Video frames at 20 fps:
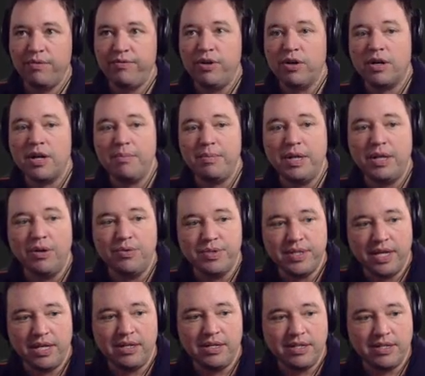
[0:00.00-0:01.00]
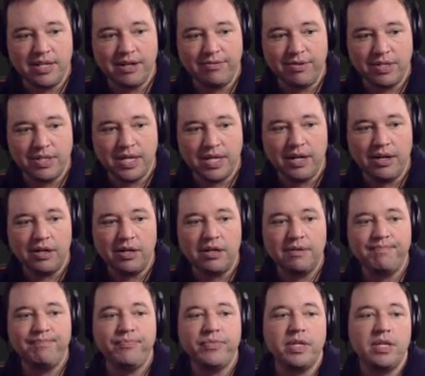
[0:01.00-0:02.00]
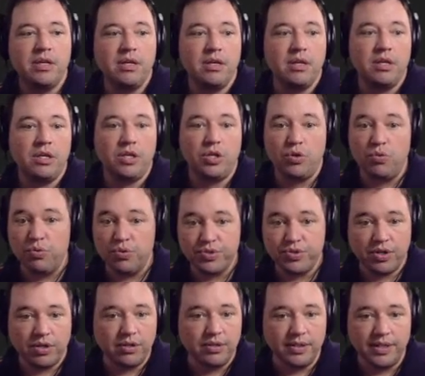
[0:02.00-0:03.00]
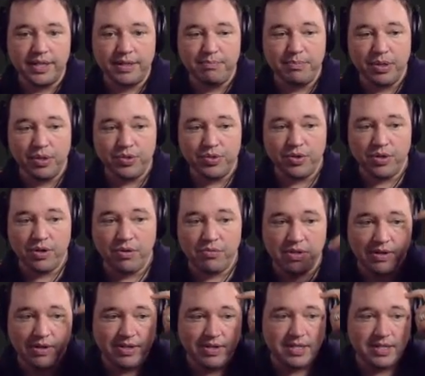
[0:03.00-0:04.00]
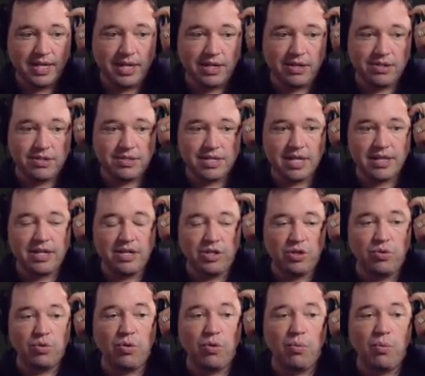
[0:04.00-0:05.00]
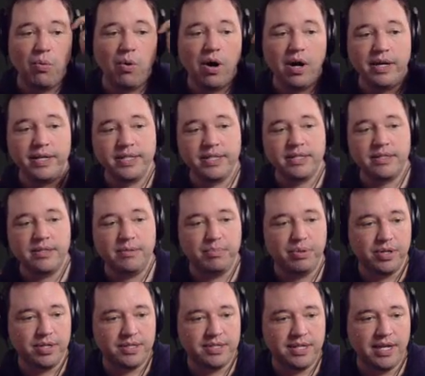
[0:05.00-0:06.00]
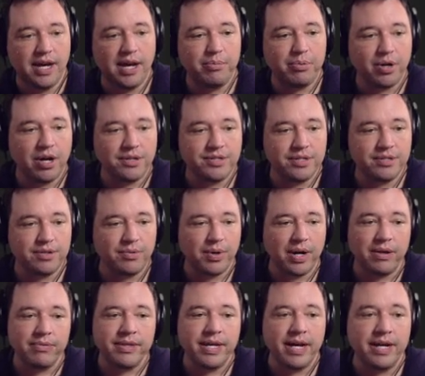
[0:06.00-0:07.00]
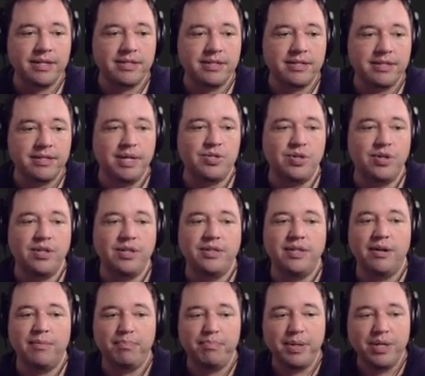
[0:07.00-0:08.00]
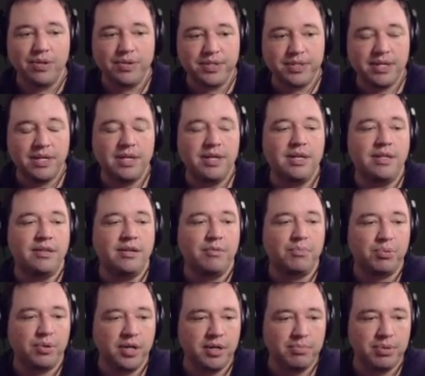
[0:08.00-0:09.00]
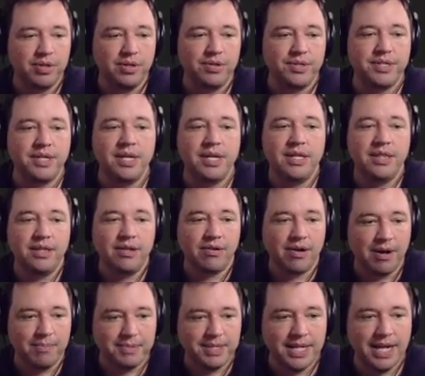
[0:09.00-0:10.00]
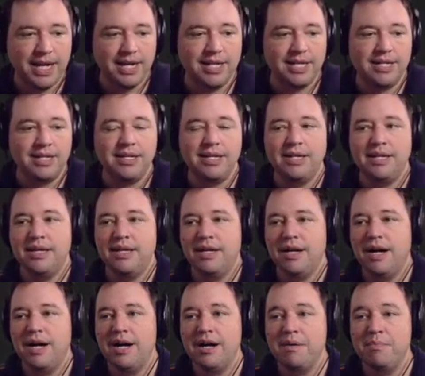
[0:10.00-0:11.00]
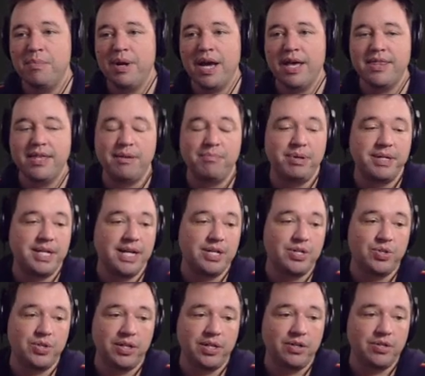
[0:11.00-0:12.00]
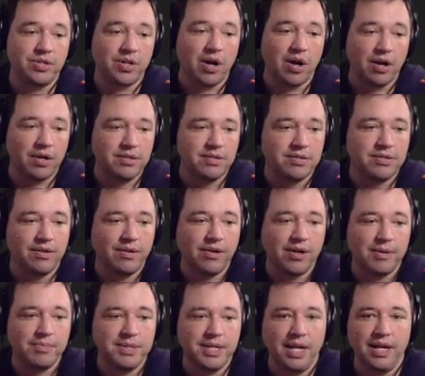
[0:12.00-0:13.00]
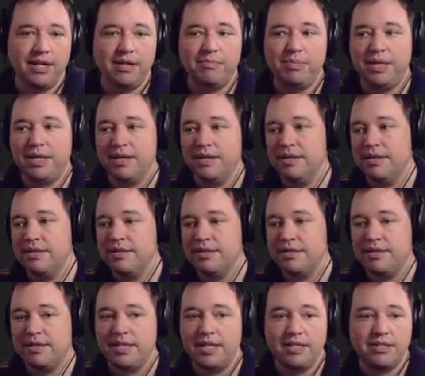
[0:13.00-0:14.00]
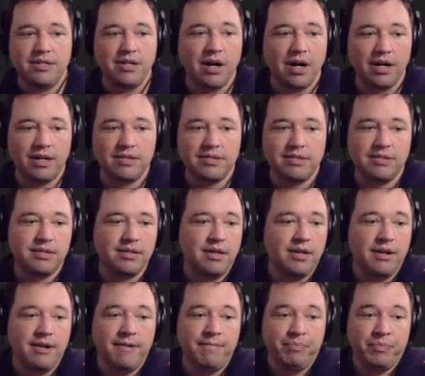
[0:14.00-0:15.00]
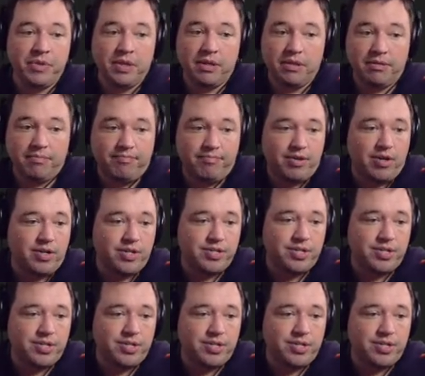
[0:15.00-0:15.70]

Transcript: company goes into DevContainer, you will certainly build your own dev containers, and then you'll want to put a CI process around that to make sure that they're built, they're pre-built, they're updated, and then potentially your docs are updated, because these docs, they're just